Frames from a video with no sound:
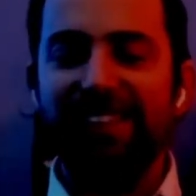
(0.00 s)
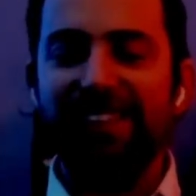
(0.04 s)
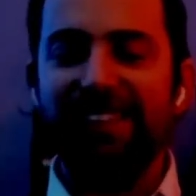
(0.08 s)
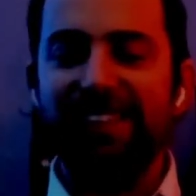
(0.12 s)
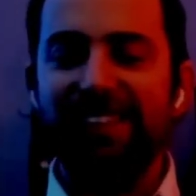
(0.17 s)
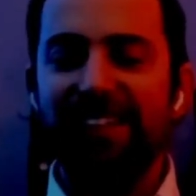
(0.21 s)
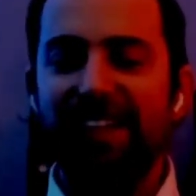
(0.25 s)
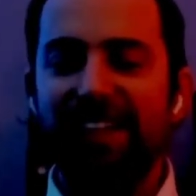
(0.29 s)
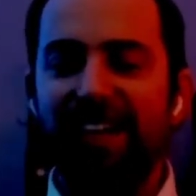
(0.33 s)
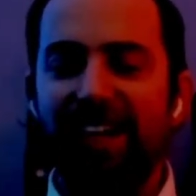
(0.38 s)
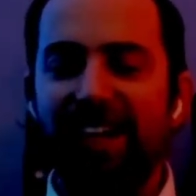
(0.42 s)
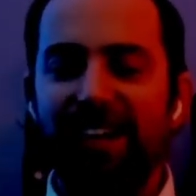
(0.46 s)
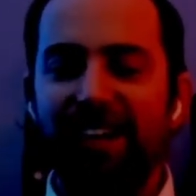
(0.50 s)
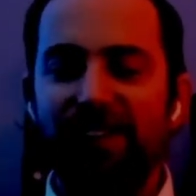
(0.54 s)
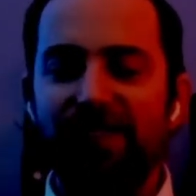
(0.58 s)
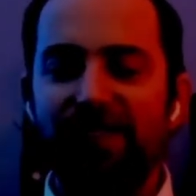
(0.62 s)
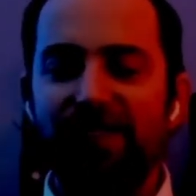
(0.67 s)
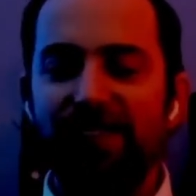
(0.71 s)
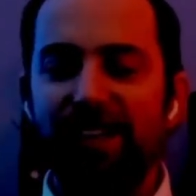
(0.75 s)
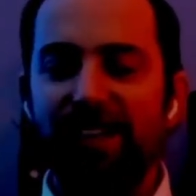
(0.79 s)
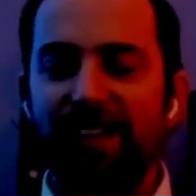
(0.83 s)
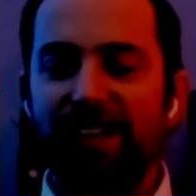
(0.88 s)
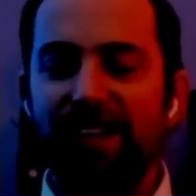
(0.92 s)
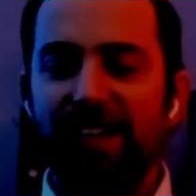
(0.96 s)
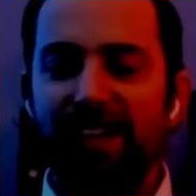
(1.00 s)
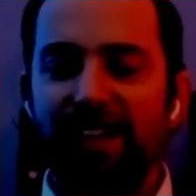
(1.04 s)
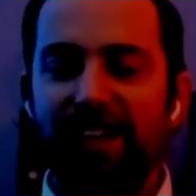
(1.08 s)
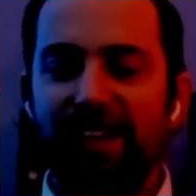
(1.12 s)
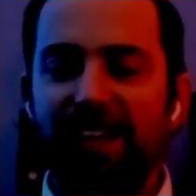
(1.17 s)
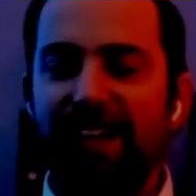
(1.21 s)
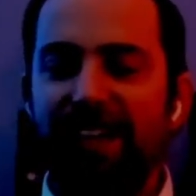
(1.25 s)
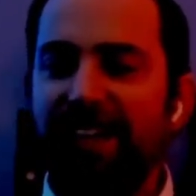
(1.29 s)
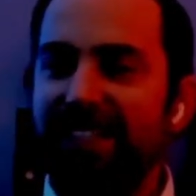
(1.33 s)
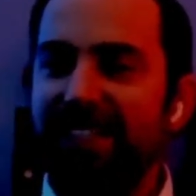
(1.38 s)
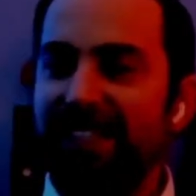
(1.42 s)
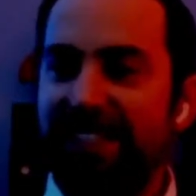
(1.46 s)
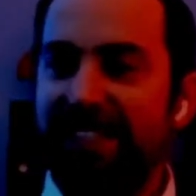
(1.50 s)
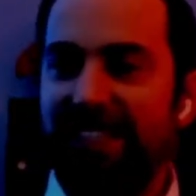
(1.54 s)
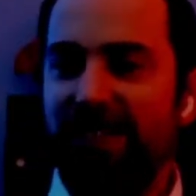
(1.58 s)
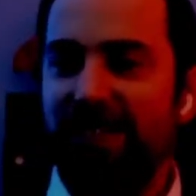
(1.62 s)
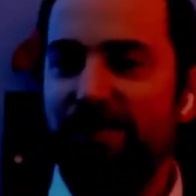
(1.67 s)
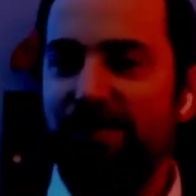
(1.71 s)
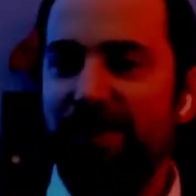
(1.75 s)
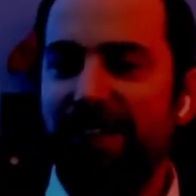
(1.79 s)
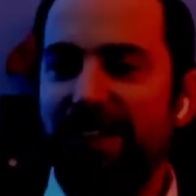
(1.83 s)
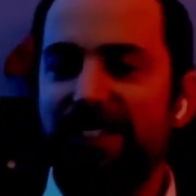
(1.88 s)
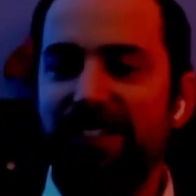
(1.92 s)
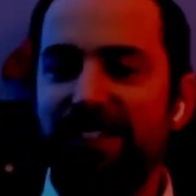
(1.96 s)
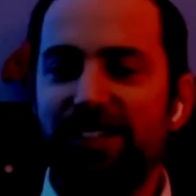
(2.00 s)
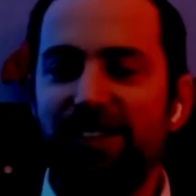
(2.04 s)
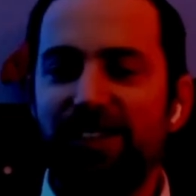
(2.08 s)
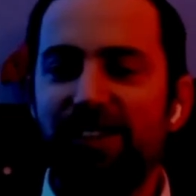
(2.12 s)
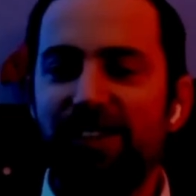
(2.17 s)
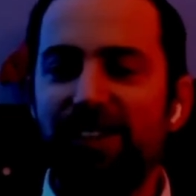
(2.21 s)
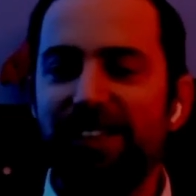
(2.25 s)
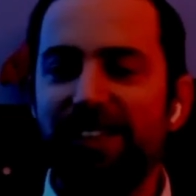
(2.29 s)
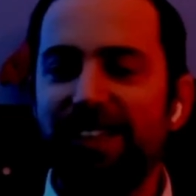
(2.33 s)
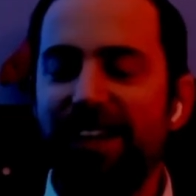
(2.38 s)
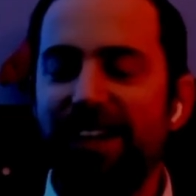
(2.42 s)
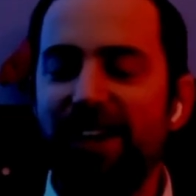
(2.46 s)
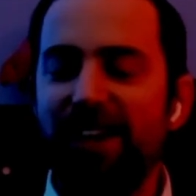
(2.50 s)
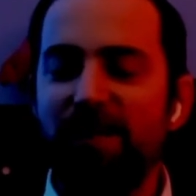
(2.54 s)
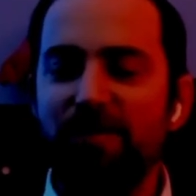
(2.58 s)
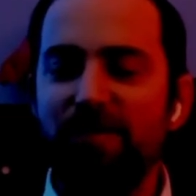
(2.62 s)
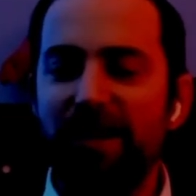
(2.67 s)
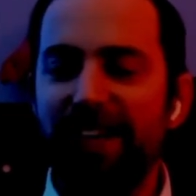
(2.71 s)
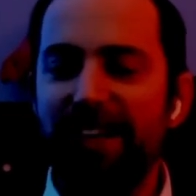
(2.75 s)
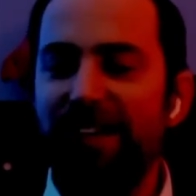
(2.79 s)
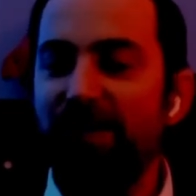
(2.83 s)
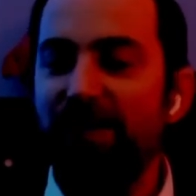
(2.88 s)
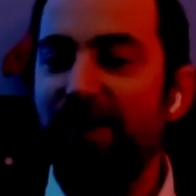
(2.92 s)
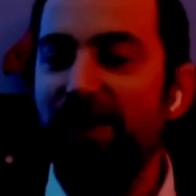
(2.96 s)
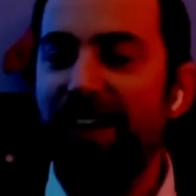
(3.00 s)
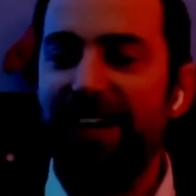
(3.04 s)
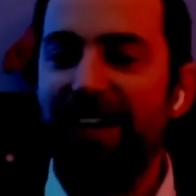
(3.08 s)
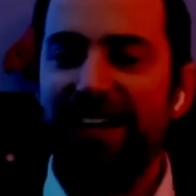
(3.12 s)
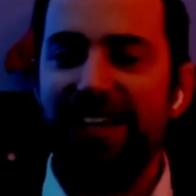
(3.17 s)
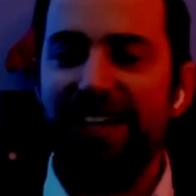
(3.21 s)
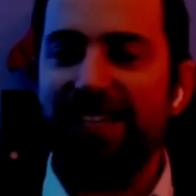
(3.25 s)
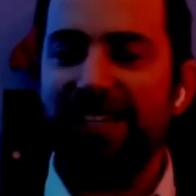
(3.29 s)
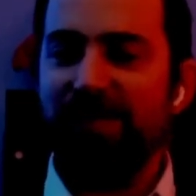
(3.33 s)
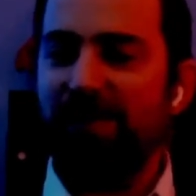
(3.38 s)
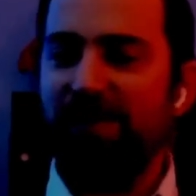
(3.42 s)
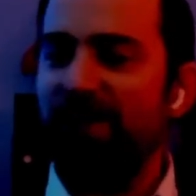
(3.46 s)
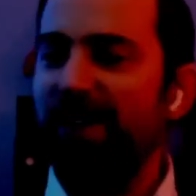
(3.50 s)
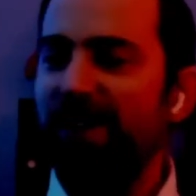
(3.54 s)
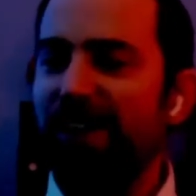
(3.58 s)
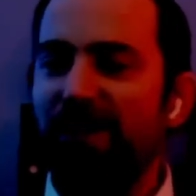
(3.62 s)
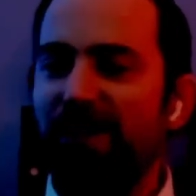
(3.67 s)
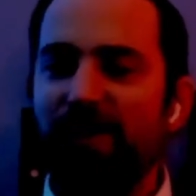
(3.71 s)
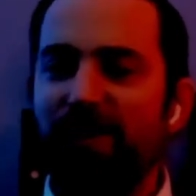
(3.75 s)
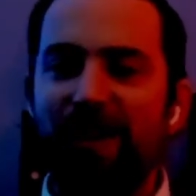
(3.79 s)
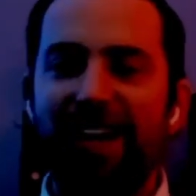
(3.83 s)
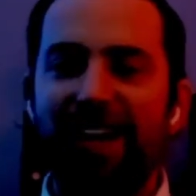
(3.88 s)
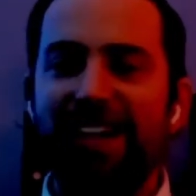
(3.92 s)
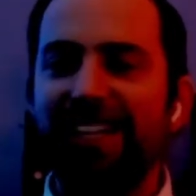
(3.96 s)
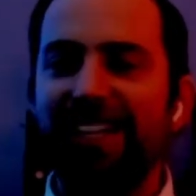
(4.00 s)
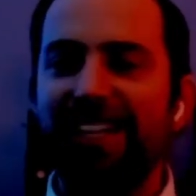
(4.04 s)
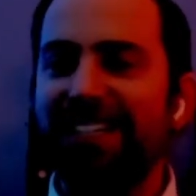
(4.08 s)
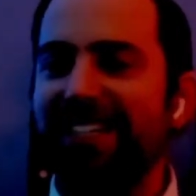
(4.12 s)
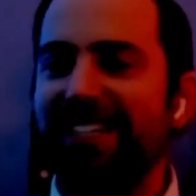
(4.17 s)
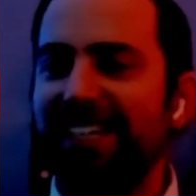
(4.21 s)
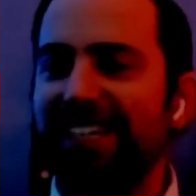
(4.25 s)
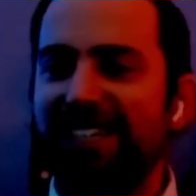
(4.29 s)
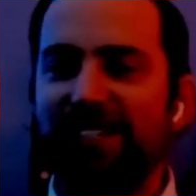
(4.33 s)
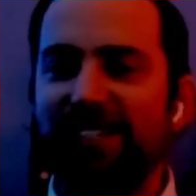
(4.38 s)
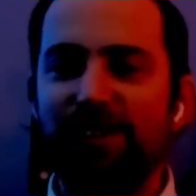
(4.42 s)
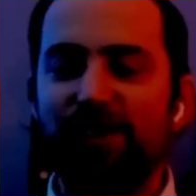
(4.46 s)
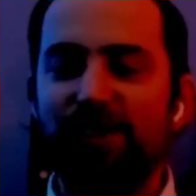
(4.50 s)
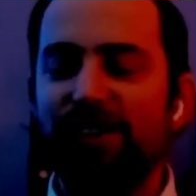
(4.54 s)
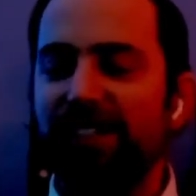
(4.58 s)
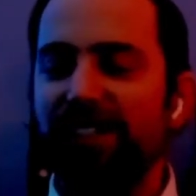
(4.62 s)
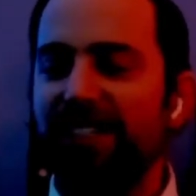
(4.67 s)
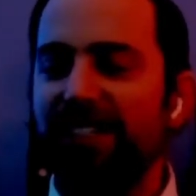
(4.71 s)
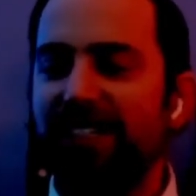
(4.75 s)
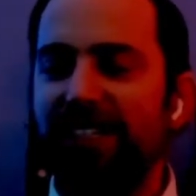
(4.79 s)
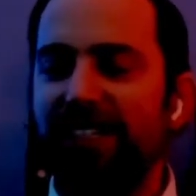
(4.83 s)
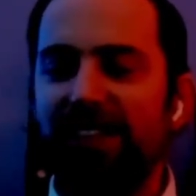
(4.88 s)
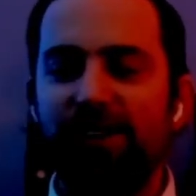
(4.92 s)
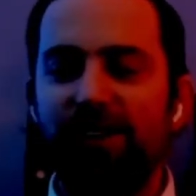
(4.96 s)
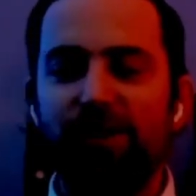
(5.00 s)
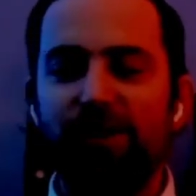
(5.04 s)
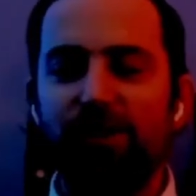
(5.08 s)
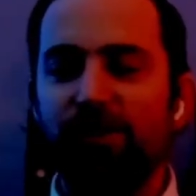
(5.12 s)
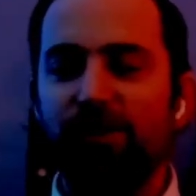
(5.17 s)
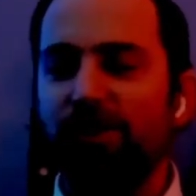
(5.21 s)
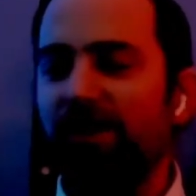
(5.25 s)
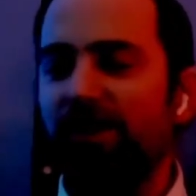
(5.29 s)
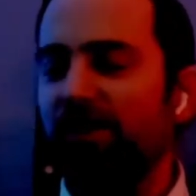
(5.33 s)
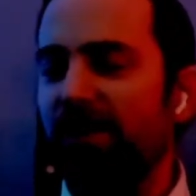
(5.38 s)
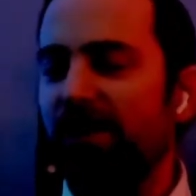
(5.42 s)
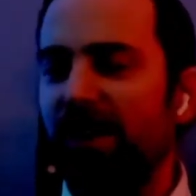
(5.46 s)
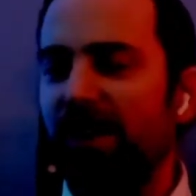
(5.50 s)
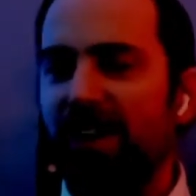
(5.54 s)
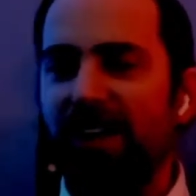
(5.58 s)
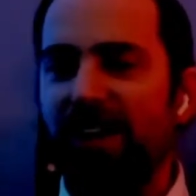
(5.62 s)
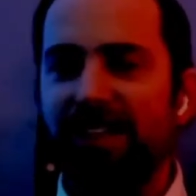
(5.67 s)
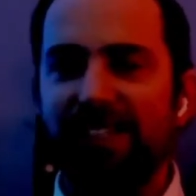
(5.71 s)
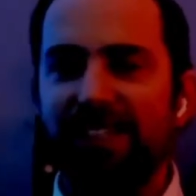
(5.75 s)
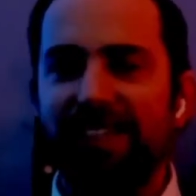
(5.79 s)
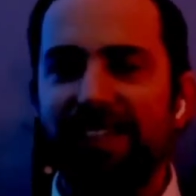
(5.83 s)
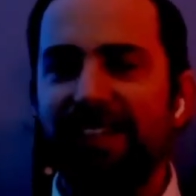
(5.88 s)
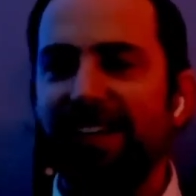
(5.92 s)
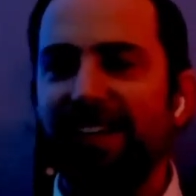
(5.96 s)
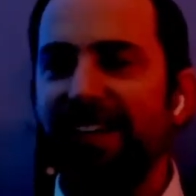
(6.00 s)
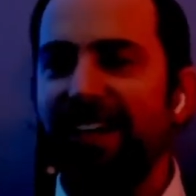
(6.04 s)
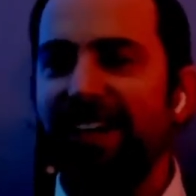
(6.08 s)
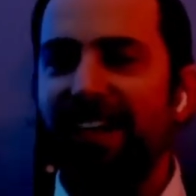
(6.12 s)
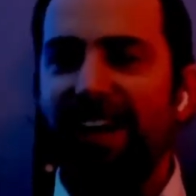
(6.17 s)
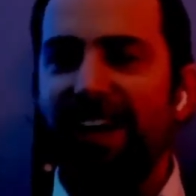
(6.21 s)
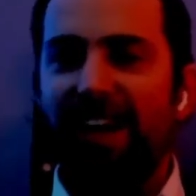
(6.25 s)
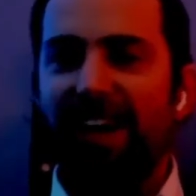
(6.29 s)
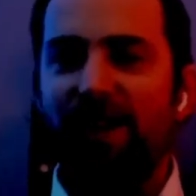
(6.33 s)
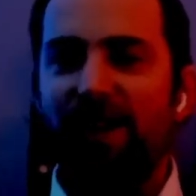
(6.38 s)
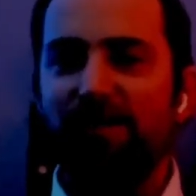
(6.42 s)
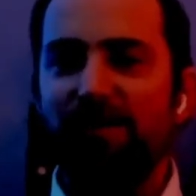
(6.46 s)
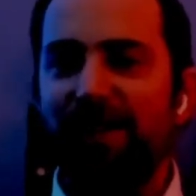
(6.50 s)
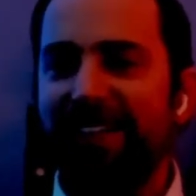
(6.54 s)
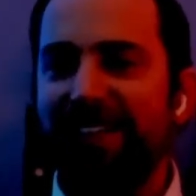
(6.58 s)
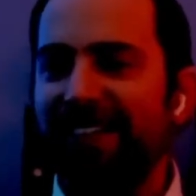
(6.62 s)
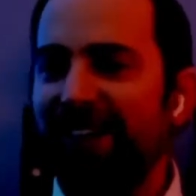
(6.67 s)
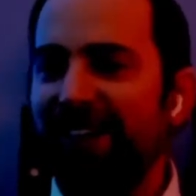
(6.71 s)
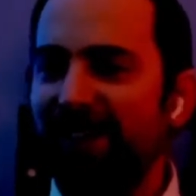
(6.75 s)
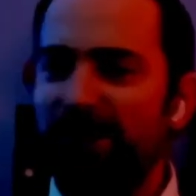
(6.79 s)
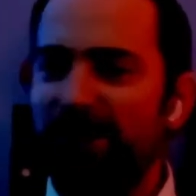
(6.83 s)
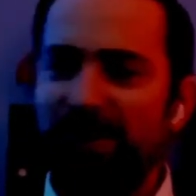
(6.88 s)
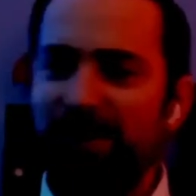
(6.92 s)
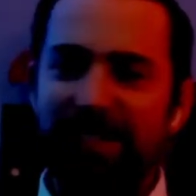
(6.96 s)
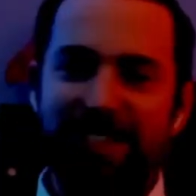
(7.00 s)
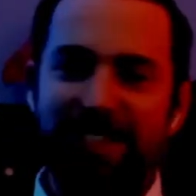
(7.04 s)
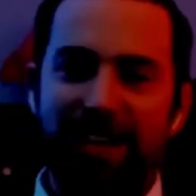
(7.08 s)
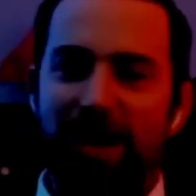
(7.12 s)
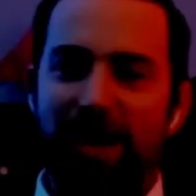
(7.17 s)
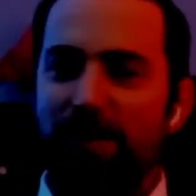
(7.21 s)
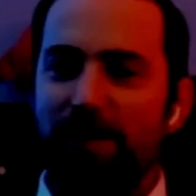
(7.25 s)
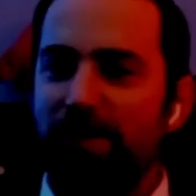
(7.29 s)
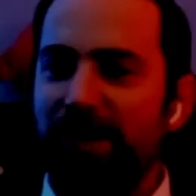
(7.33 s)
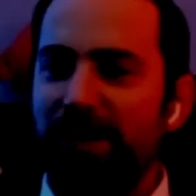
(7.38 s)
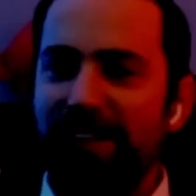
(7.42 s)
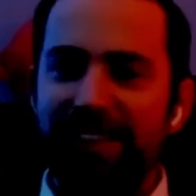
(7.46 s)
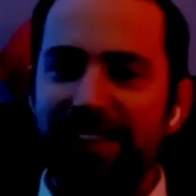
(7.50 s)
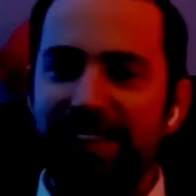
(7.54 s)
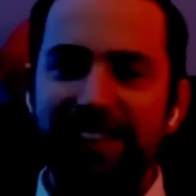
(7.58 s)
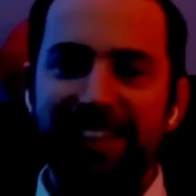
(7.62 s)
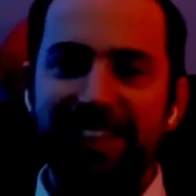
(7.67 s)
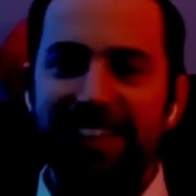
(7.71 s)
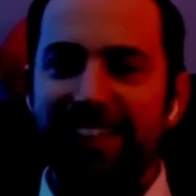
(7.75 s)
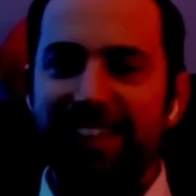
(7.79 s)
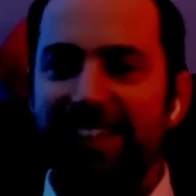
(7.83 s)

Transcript: And he hadn't seen me in such a long time, but he recognized me right away and said, "It's so good to see you. Your work rocks." And I'm like, "Oh, you stop it.